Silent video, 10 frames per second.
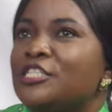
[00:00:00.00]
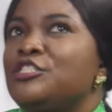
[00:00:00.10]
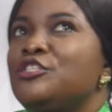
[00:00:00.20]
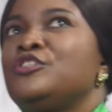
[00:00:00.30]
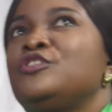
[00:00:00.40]

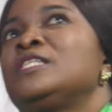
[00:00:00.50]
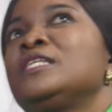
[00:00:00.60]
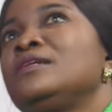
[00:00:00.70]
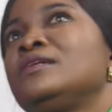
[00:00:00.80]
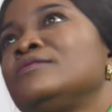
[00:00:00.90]
You
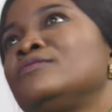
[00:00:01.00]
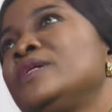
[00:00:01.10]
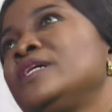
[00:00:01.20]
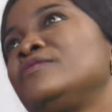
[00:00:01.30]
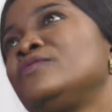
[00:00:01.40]
see,
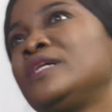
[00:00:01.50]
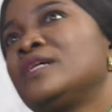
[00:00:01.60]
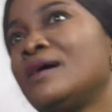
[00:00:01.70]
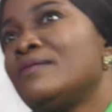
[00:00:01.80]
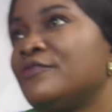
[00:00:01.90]
we
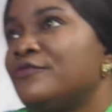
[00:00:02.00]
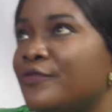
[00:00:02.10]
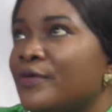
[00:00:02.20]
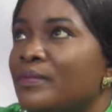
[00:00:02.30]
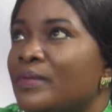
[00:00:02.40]
coming
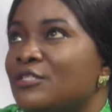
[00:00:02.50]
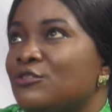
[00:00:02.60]
from a